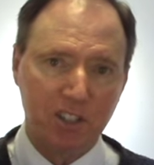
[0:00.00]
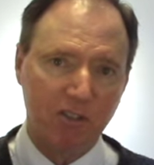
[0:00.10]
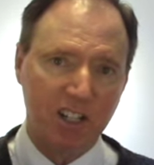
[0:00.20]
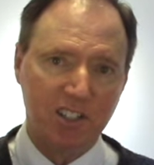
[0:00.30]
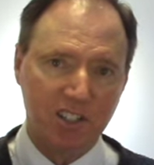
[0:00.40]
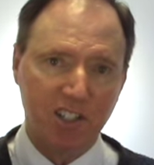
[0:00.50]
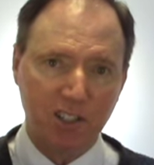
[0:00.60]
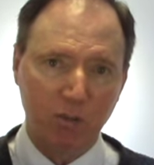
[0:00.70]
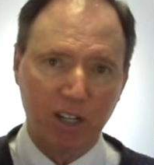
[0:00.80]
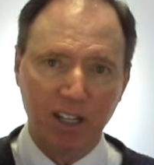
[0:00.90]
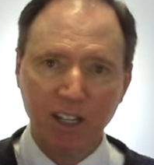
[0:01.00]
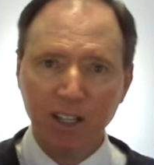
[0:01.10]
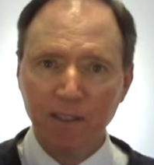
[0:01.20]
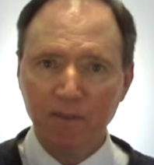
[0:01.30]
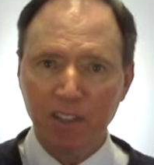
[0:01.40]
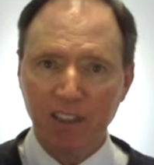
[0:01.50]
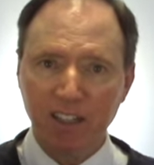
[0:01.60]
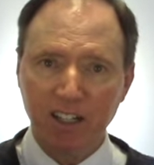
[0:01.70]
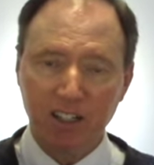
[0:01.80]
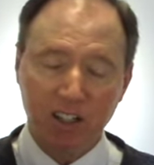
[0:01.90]
the rest in such a way that
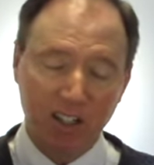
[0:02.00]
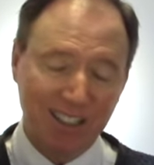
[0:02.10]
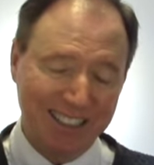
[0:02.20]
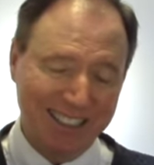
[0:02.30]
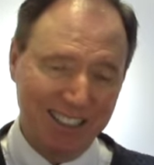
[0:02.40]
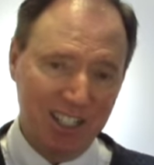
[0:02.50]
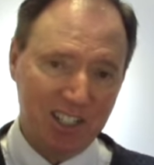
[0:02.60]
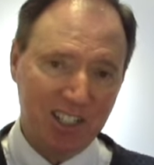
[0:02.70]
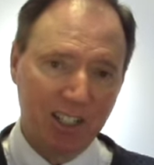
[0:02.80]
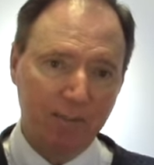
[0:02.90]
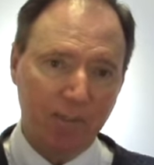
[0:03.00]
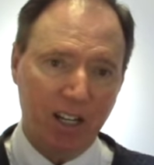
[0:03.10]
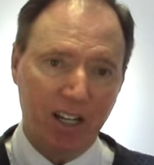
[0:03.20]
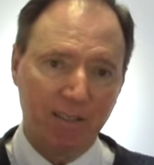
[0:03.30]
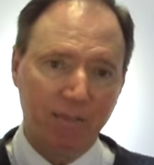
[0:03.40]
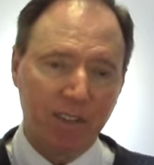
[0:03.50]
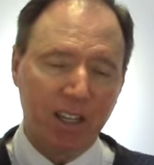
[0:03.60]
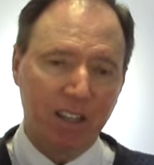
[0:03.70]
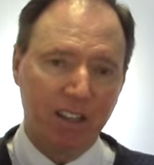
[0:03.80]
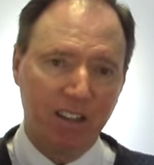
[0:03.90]
they are at least uh,
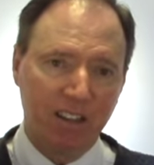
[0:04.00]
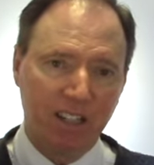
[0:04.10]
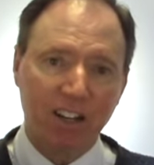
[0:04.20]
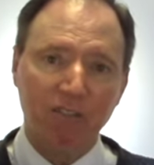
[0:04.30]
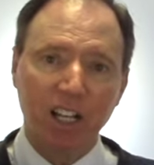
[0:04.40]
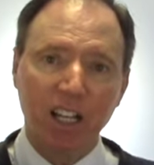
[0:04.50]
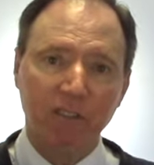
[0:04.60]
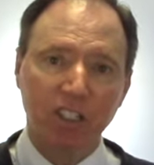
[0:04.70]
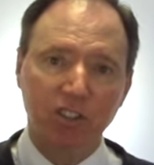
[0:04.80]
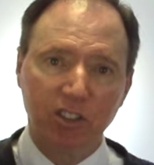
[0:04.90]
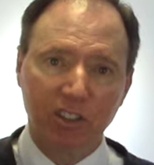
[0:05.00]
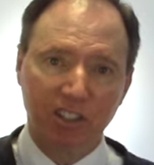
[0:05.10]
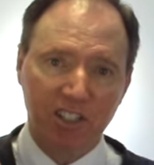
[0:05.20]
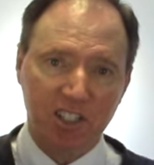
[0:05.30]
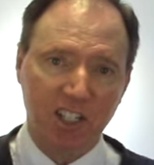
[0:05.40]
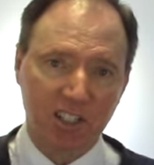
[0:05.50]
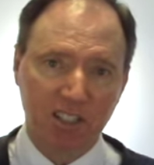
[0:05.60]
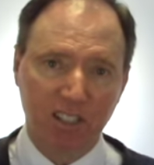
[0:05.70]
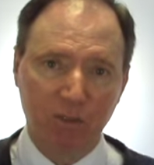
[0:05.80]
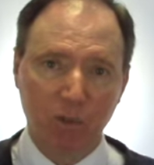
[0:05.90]
not relevant to the
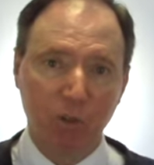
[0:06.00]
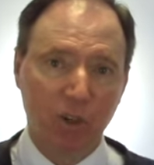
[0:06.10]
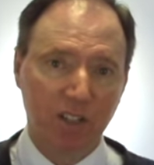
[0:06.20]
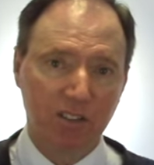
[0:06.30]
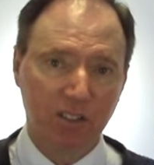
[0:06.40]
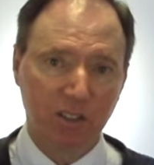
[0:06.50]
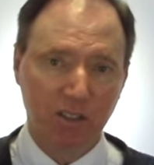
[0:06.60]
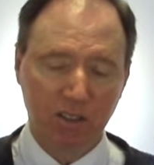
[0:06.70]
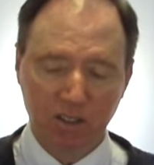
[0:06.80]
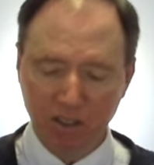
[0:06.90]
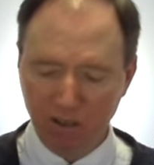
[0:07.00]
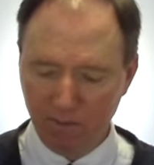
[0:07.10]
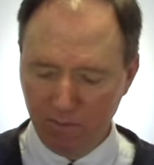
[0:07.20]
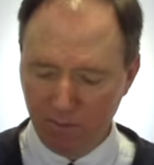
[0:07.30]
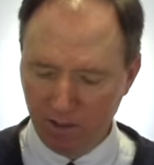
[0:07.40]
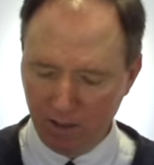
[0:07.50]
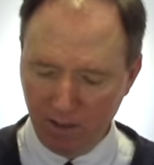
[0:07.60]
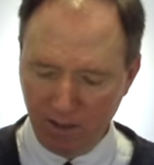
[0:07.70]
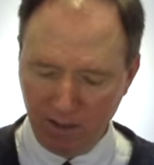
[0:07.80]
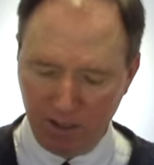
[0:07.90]
discussion that we want to, to uh,